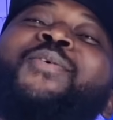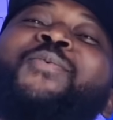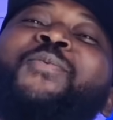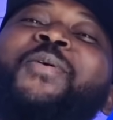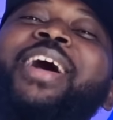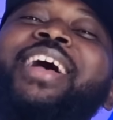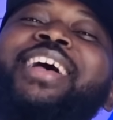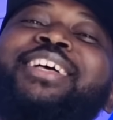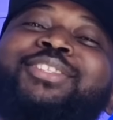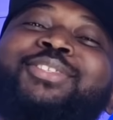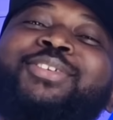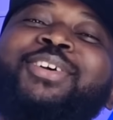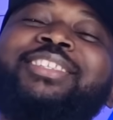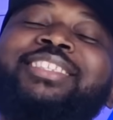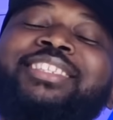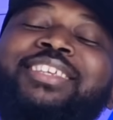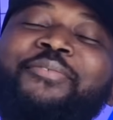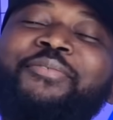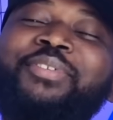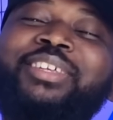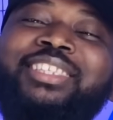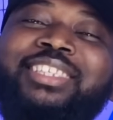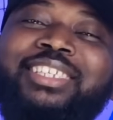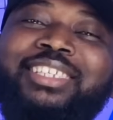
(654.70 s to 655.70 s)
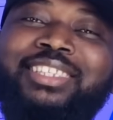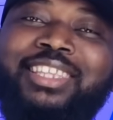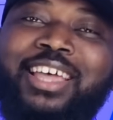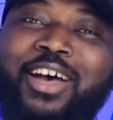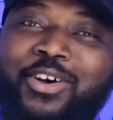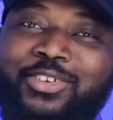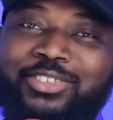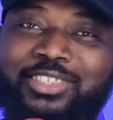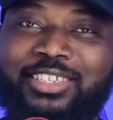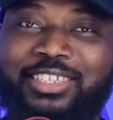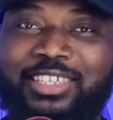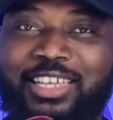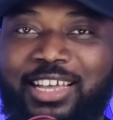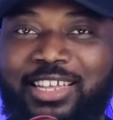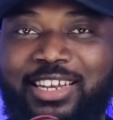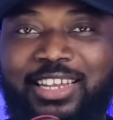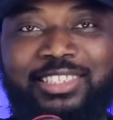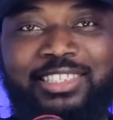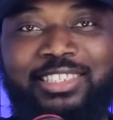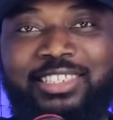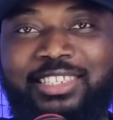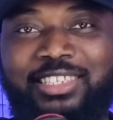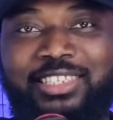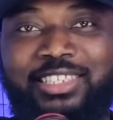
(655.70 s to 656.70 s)
Where's your 70,000 Ghana
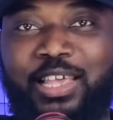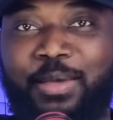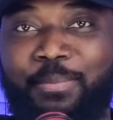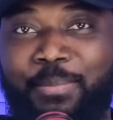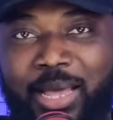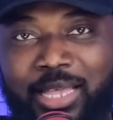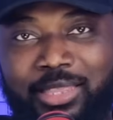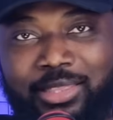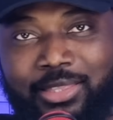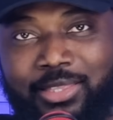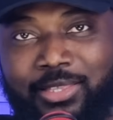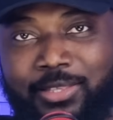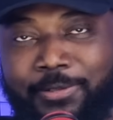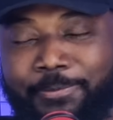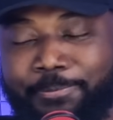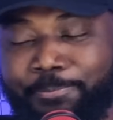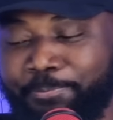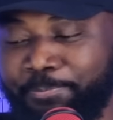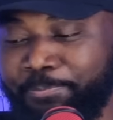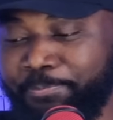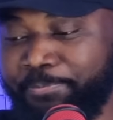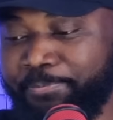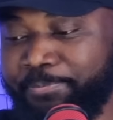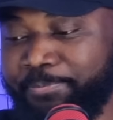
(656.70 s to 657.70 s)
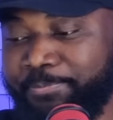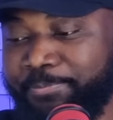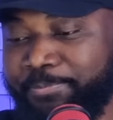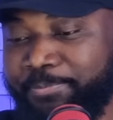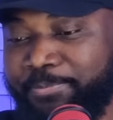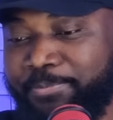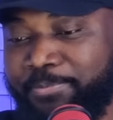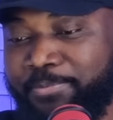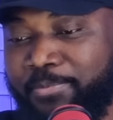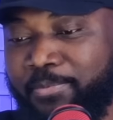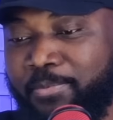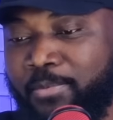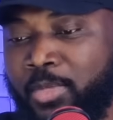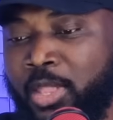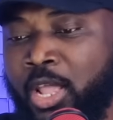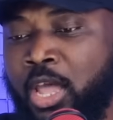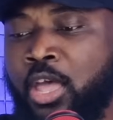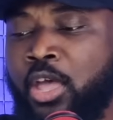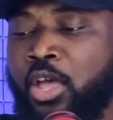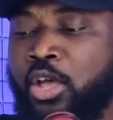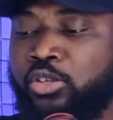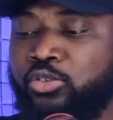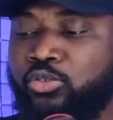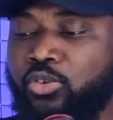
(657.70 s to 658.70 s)
cedis a month?
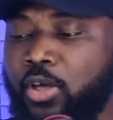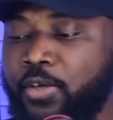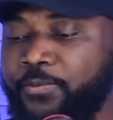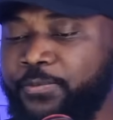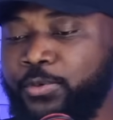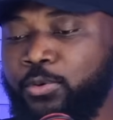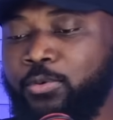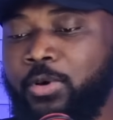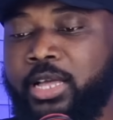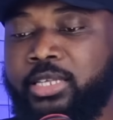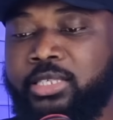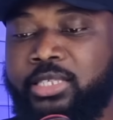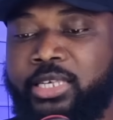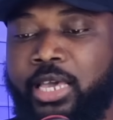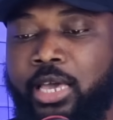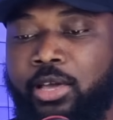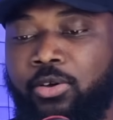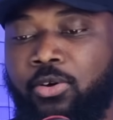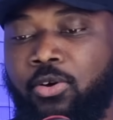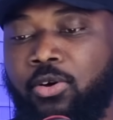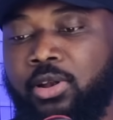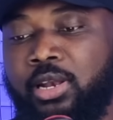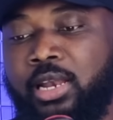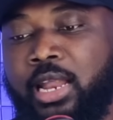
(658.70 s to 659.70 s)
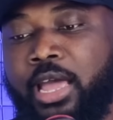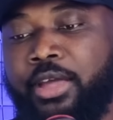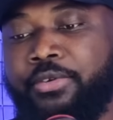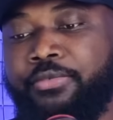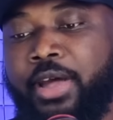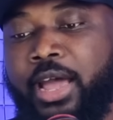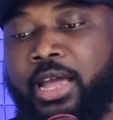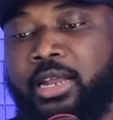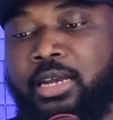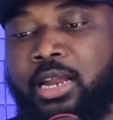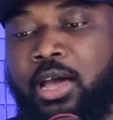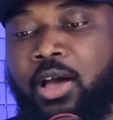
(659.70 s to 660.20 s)
So if you go and check online right